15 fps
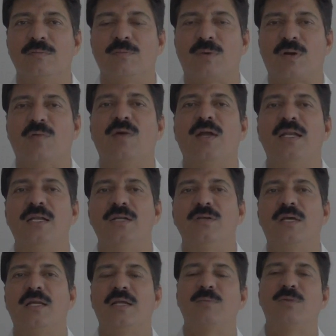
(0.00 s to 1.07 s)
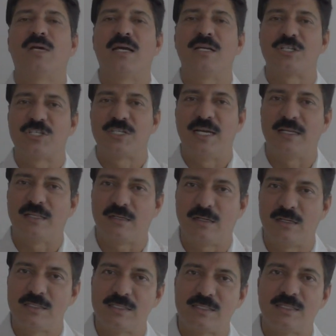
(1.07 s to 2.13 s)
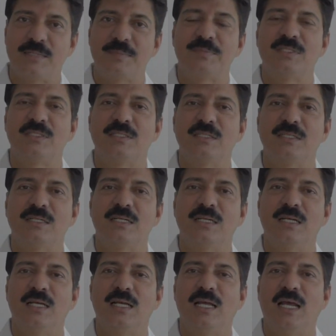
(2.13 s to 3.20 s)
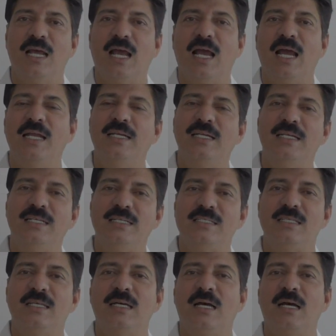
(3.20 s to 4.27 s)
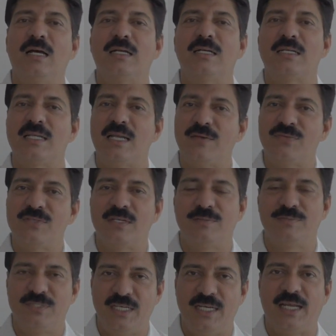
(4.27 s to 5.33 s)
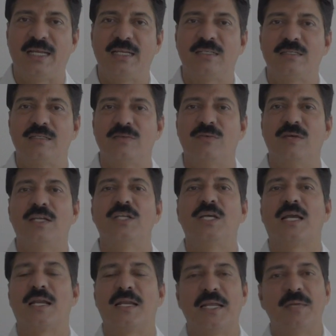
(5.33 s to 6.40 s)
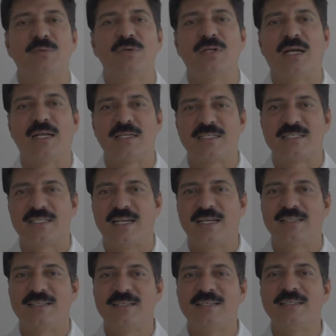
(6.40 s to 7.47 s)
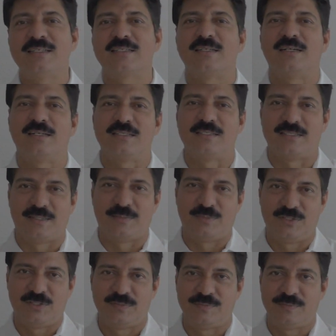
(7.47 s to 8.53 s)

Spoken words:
provided you are able to understand the concept, and it is the tough subject when you are unable to understand the concept.